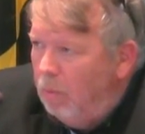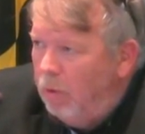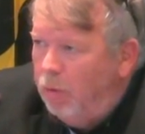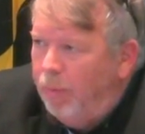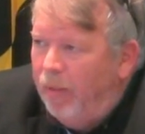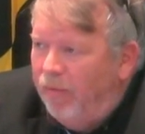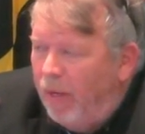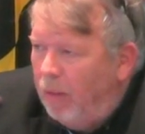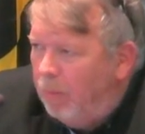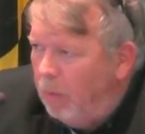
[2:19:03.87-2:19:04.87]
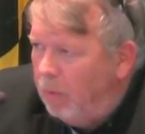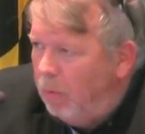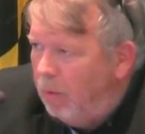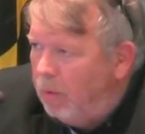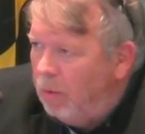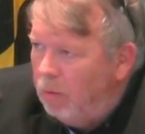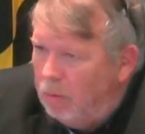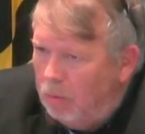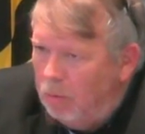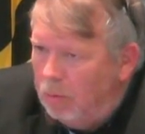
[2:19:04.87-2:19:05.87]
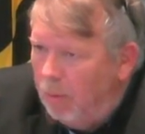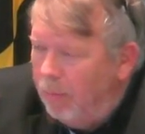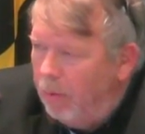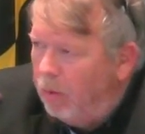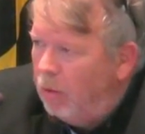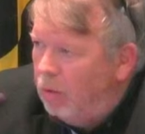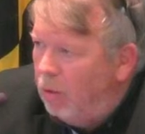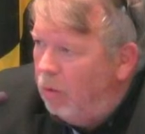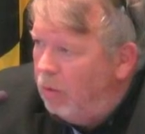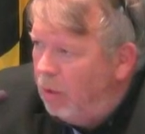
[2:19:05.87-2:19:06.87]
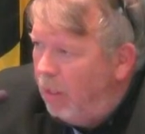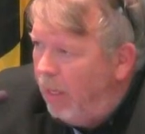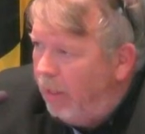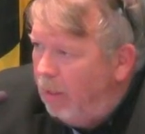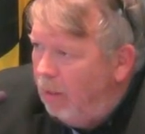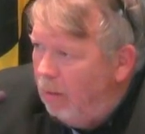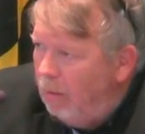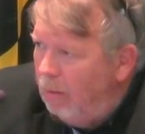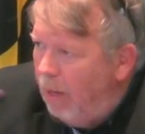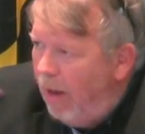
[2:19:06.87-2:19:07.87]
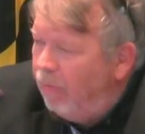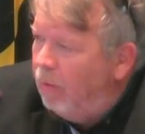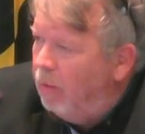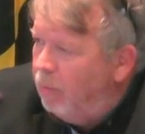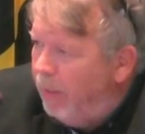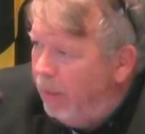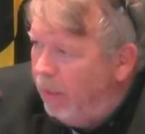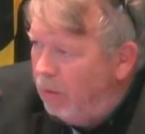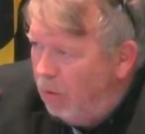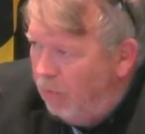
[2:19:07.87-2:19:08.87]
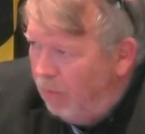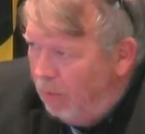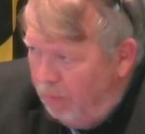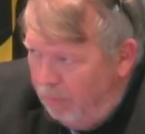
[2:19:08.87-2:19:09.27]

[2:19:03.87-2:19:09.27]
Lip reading: Would you be available to listen to some of their concerns tonight after this meeting is over?